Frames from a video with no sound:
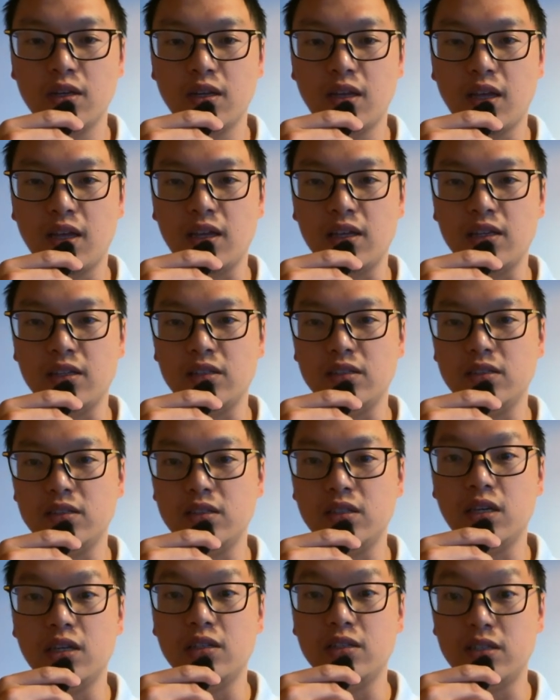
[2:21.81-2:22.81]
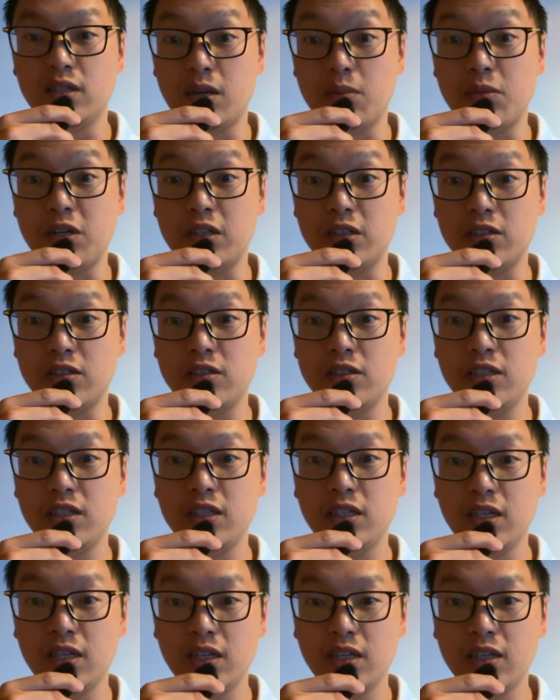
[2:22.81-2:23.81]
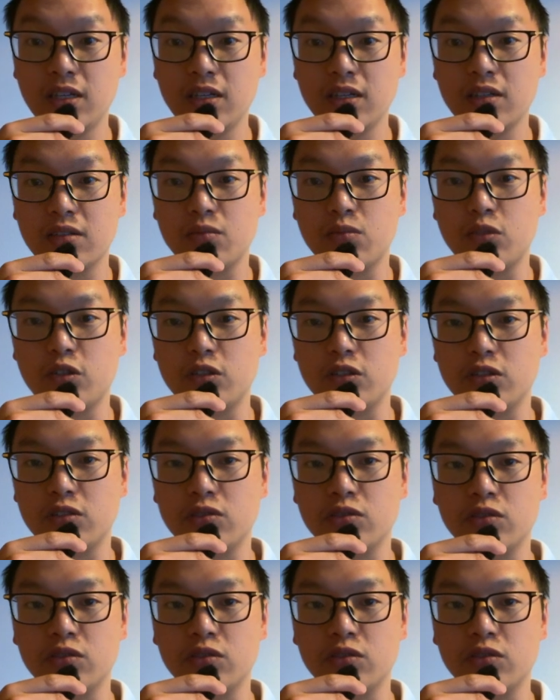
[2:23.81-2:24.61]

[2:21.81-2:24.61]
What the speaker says: a Gemma 3 model,